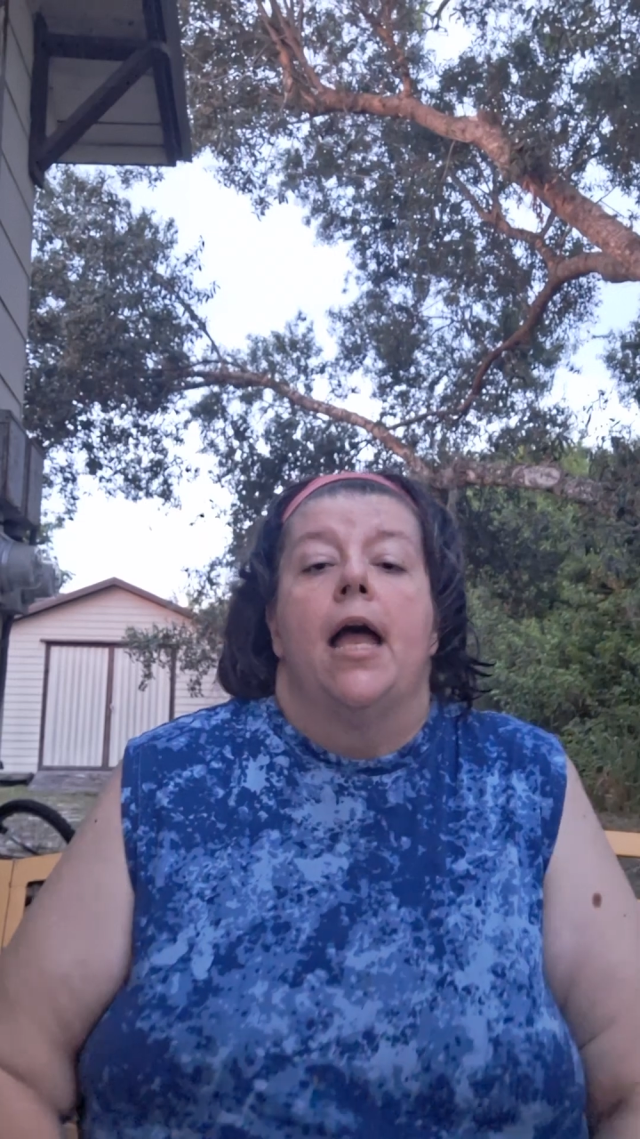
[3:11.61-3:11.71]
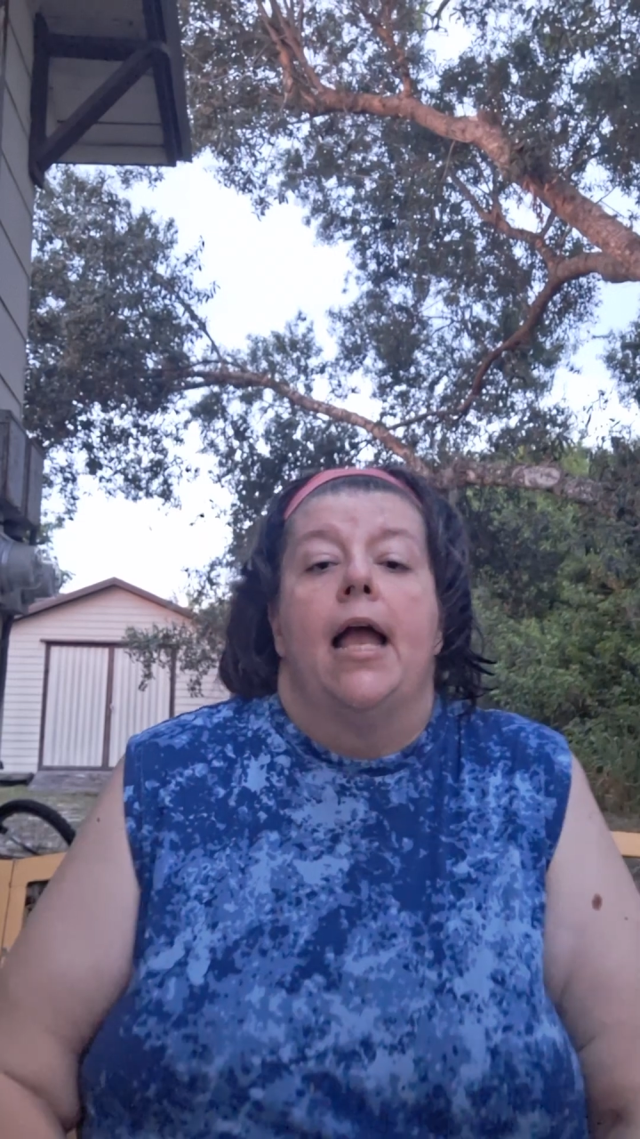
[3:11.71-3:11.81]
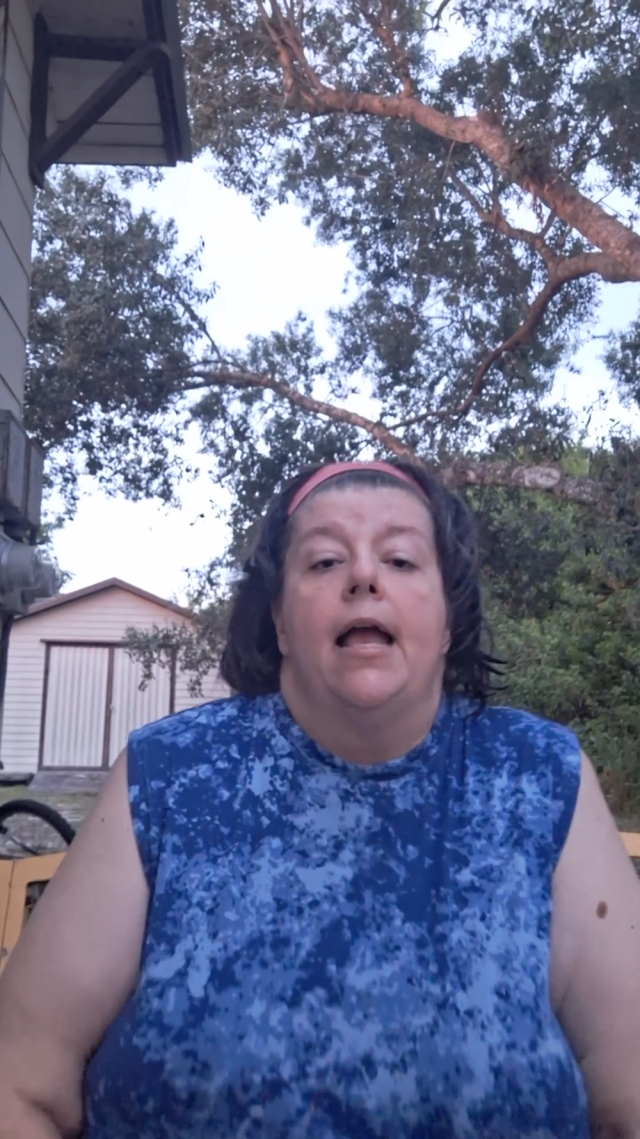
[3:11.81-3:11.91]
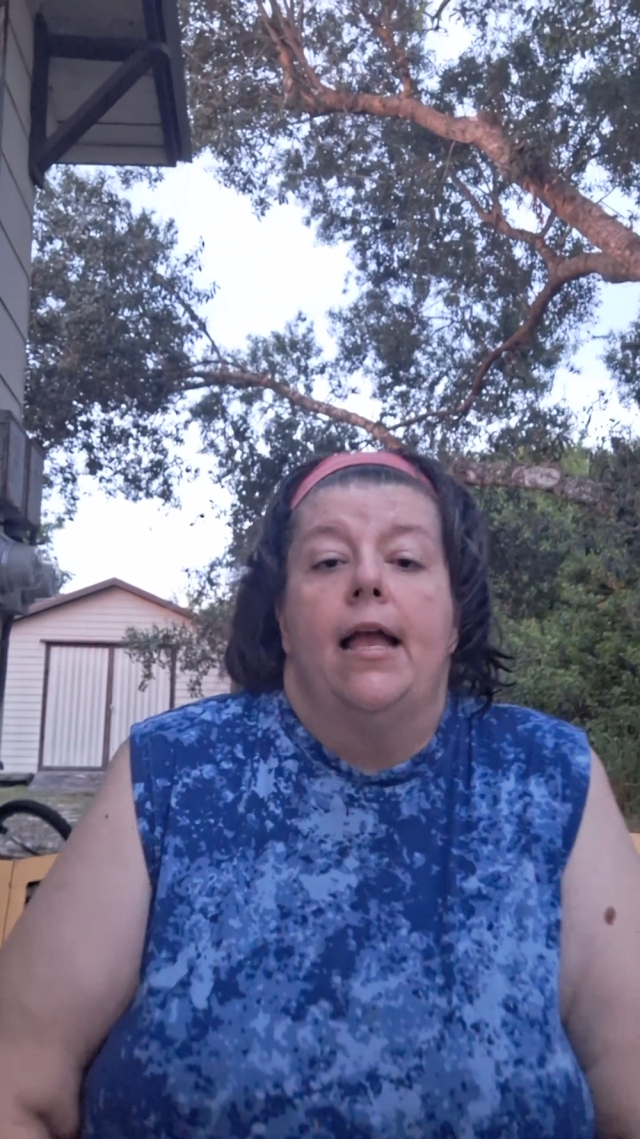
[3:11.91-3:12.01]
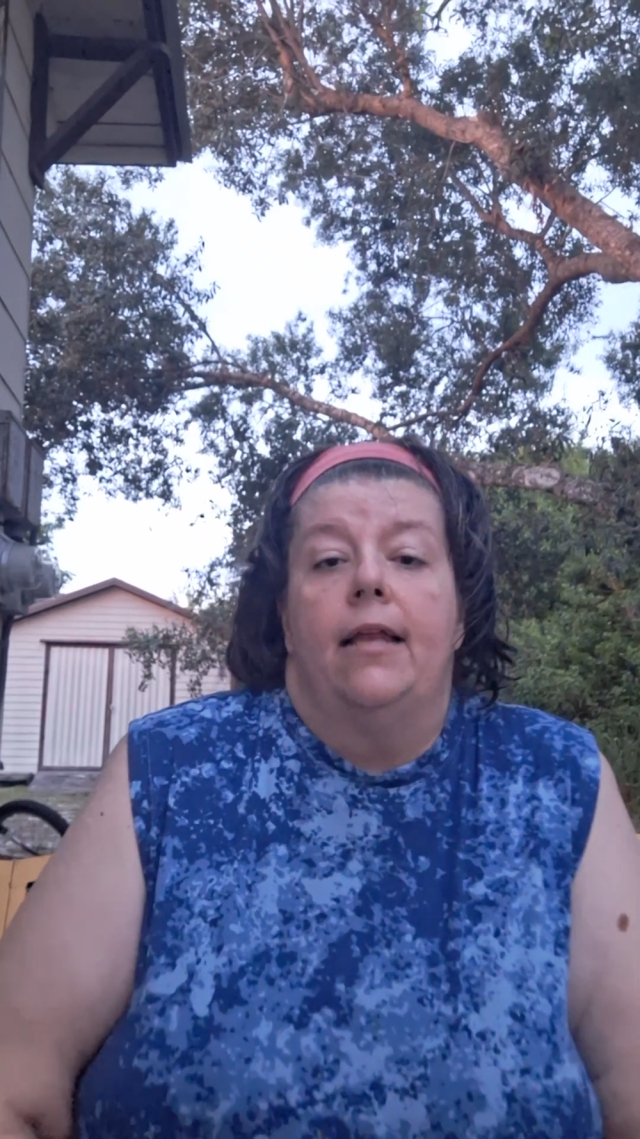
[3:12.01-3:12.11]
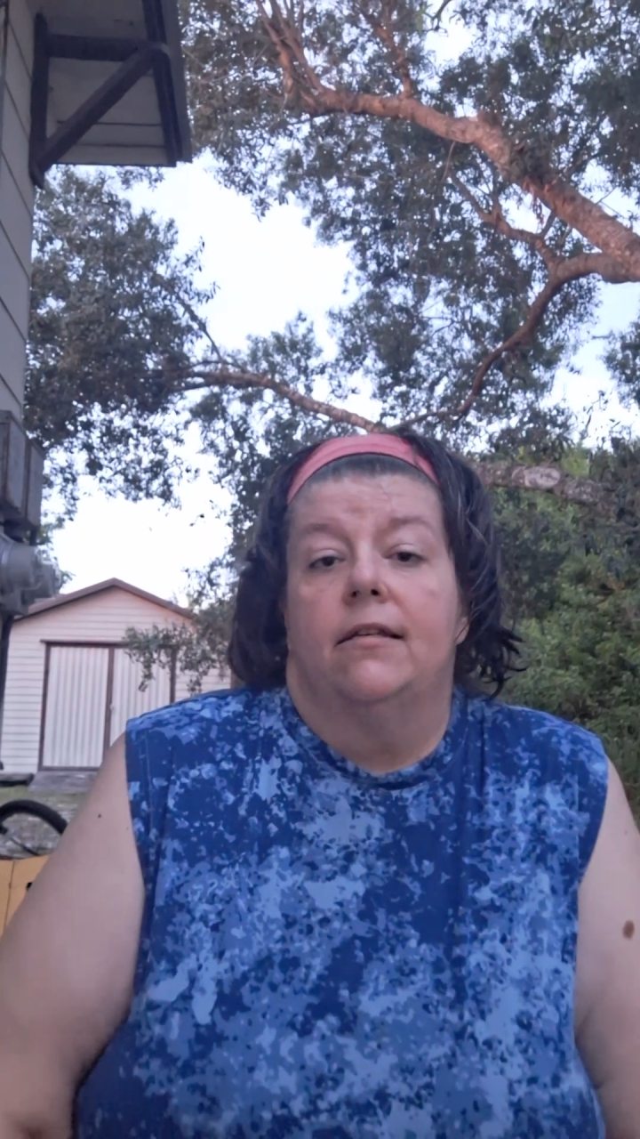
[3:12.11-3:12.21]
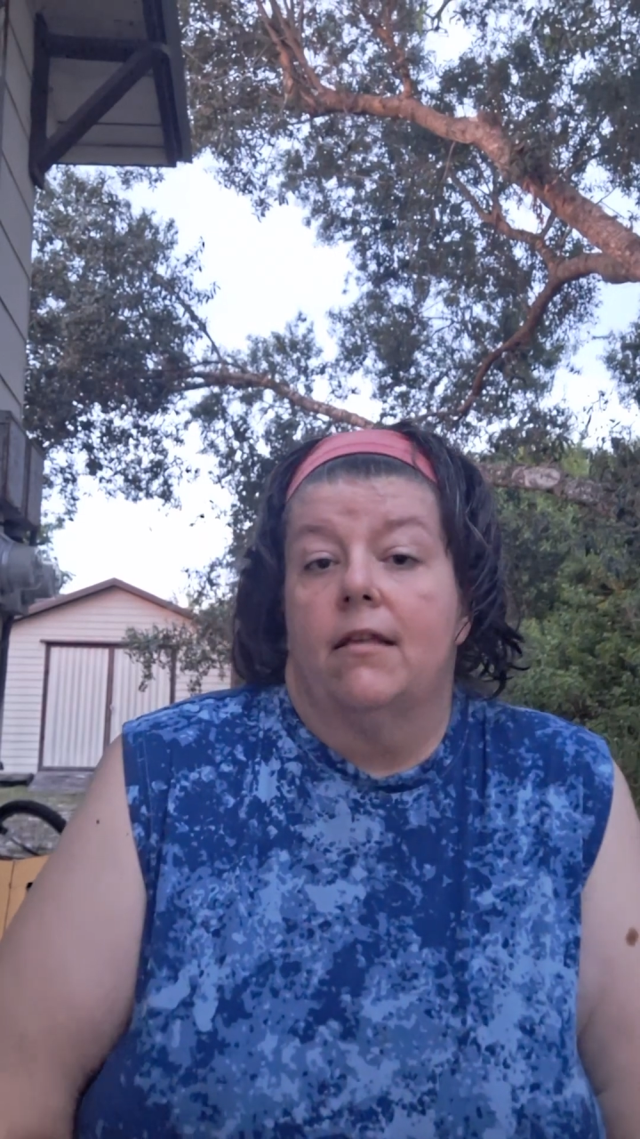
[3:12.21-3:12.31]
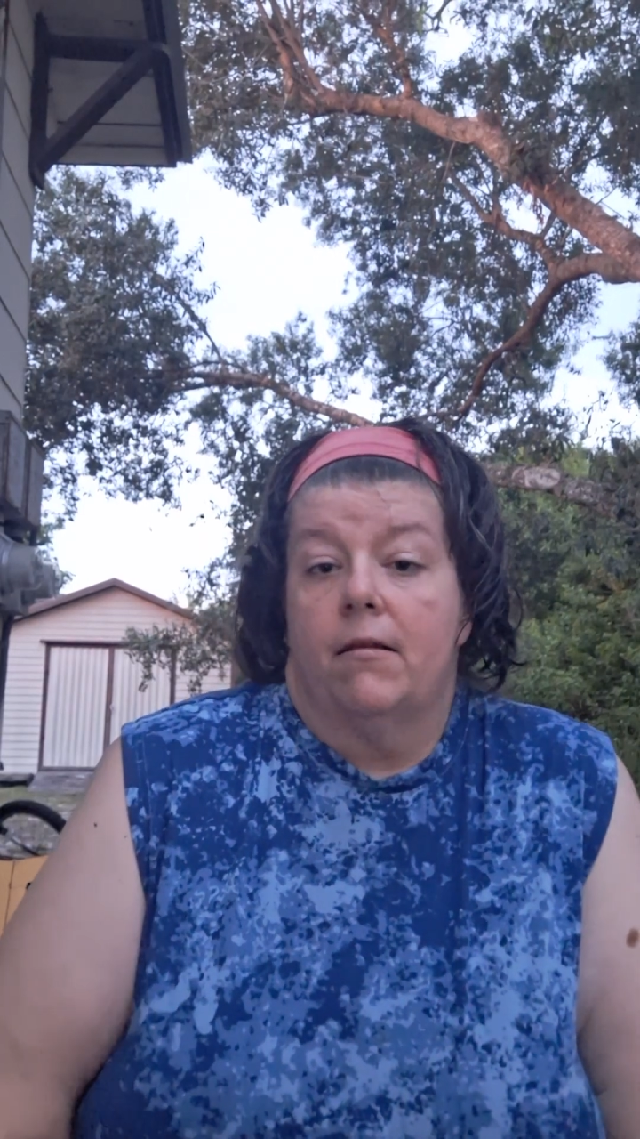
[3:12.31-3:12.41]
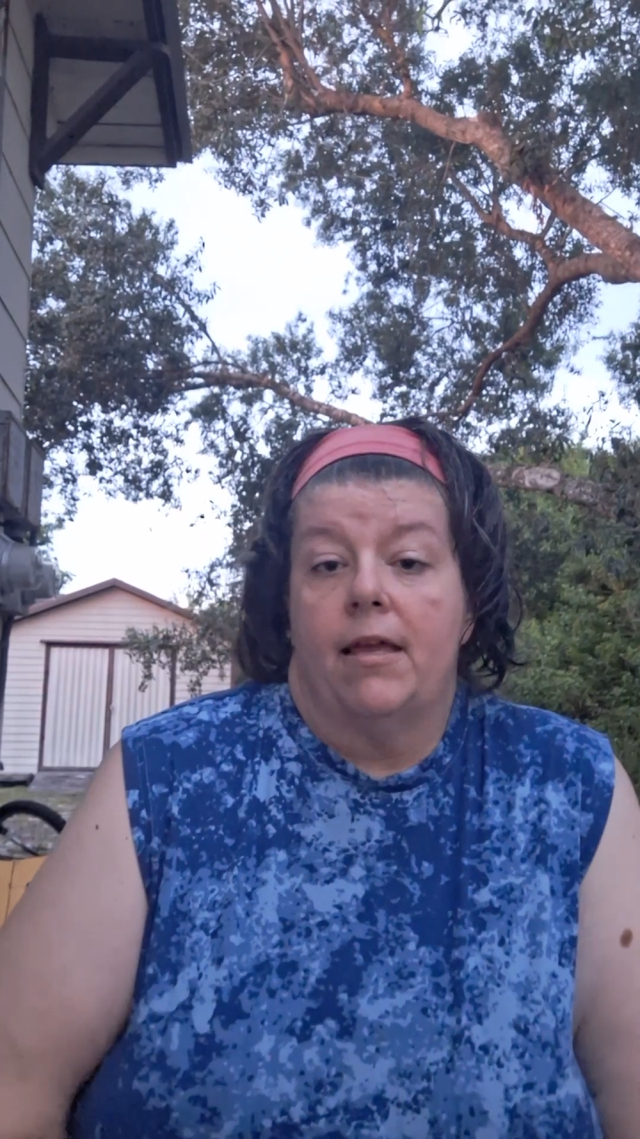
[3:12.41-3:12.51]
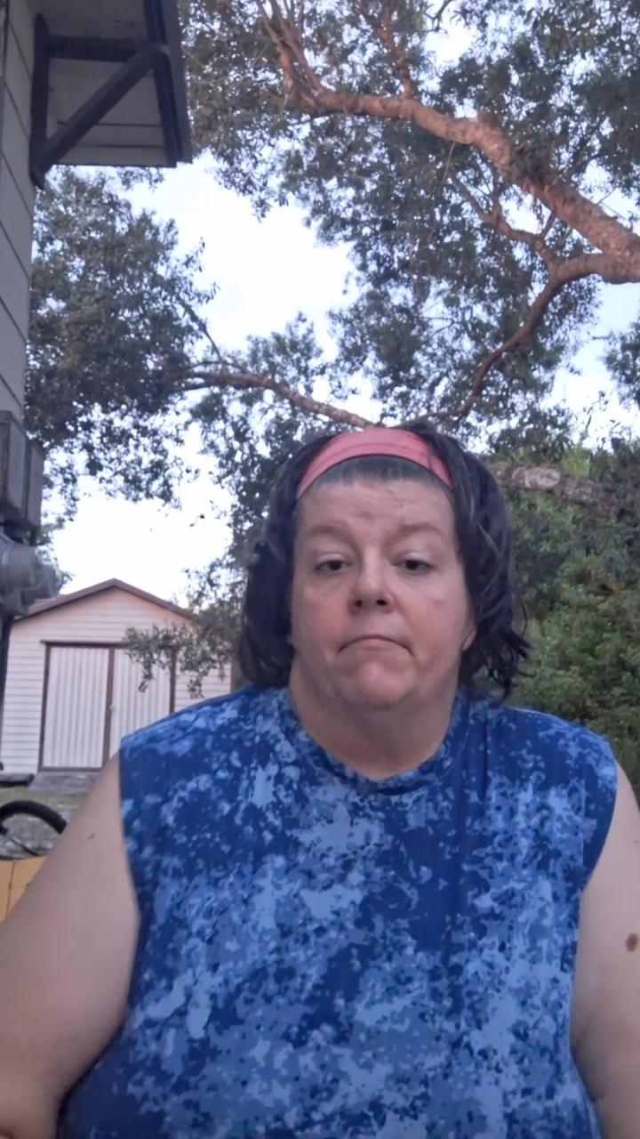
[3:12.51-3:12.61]
And
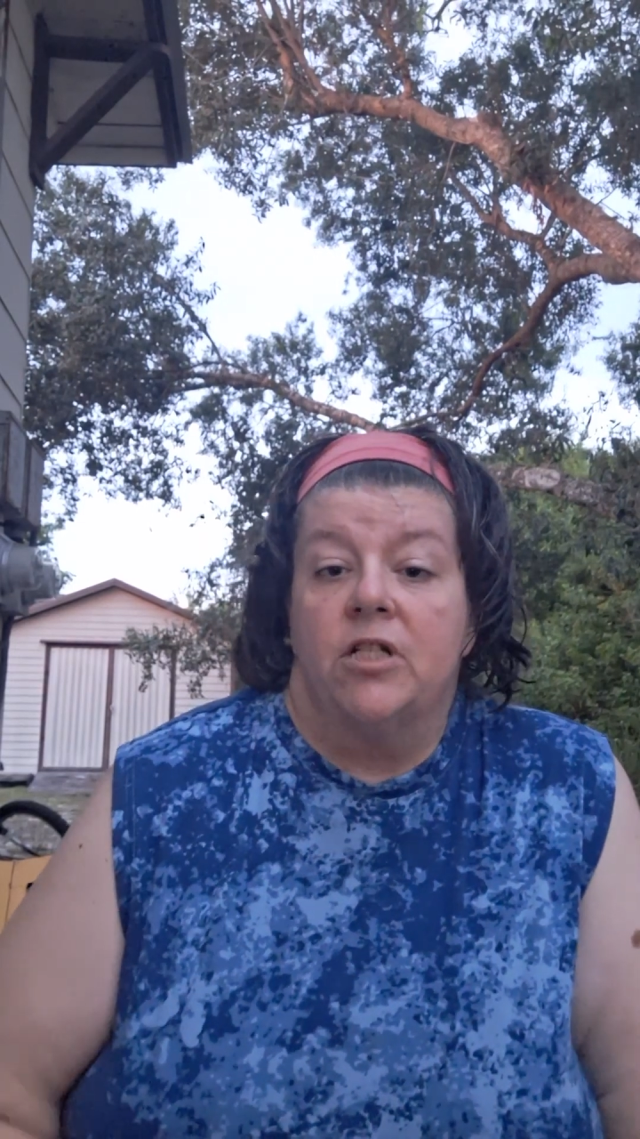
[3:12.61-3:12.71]
in